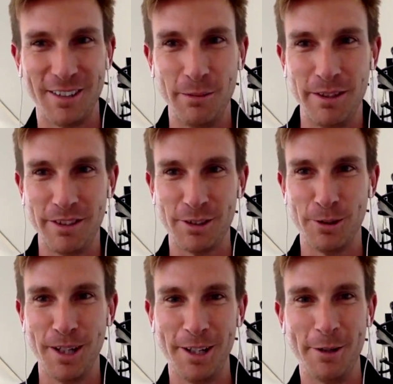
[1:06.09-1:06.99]
and a bit of a
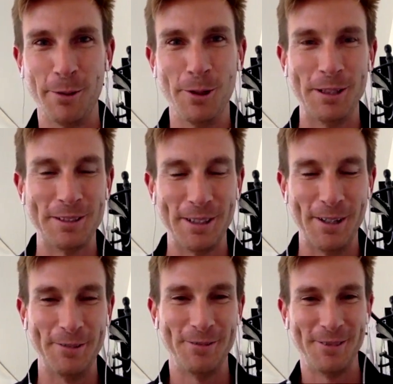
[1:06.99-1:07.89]
sore head in the morning.
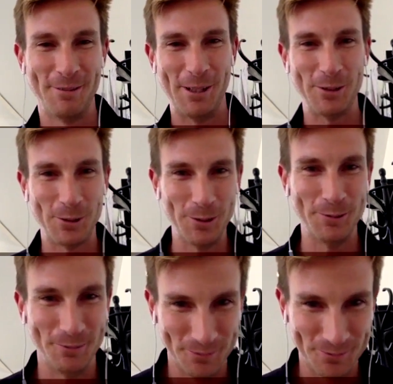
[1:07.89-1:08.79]
So yeah. it's good.